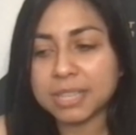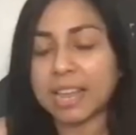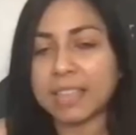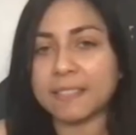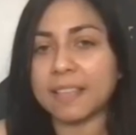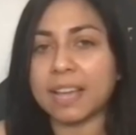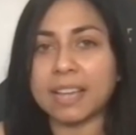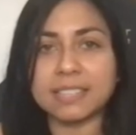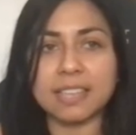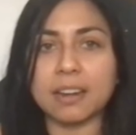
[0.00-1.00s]
and then, like I
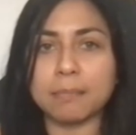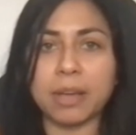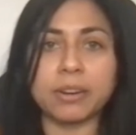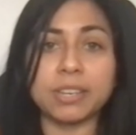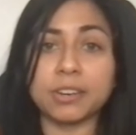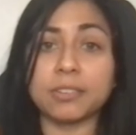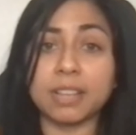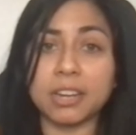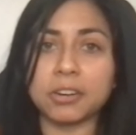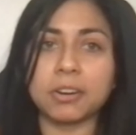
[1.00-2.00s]
said, about a year
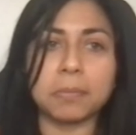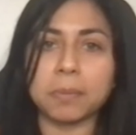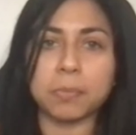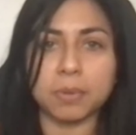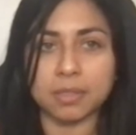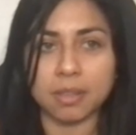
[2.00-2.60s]
later I came up with